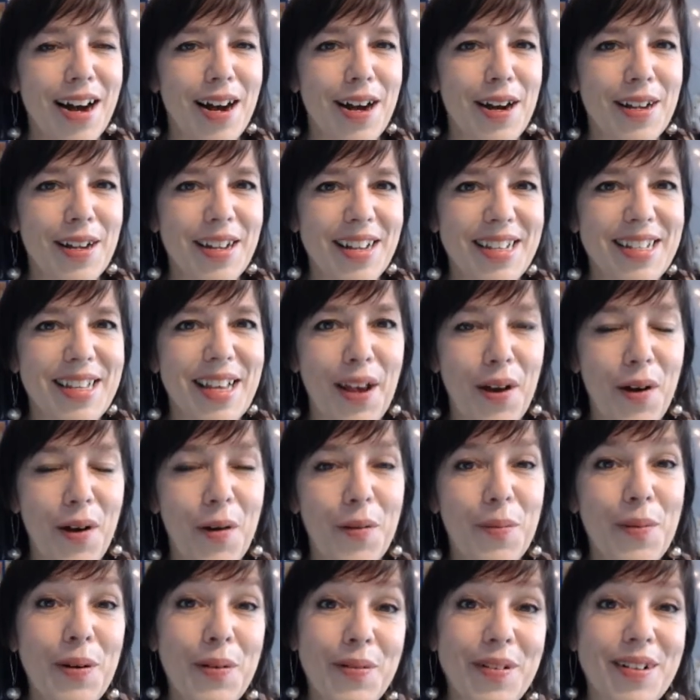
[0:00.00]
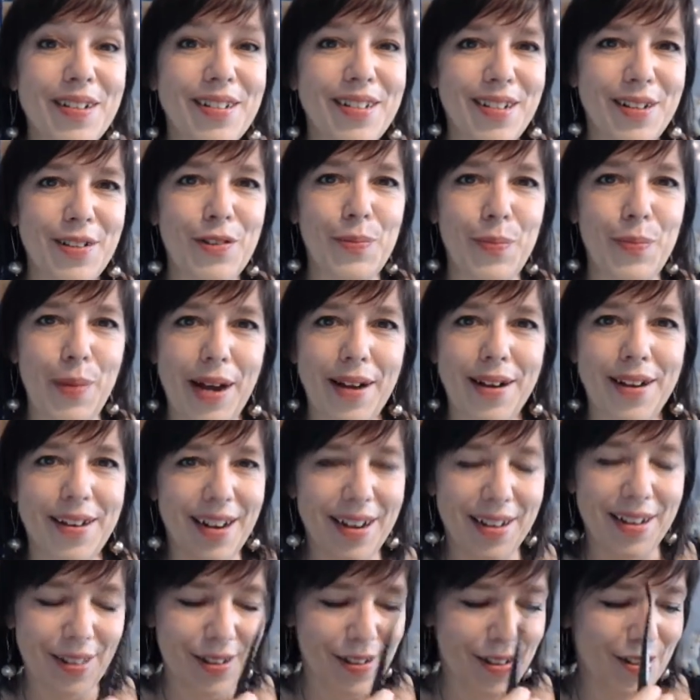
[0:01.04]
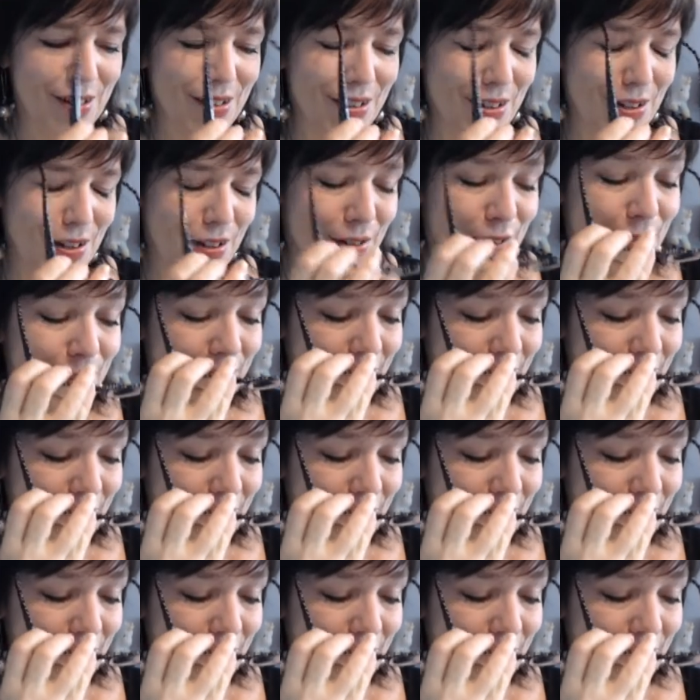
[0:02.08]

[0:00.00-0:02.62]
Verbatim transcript: because uh, I hope it will inspire others too.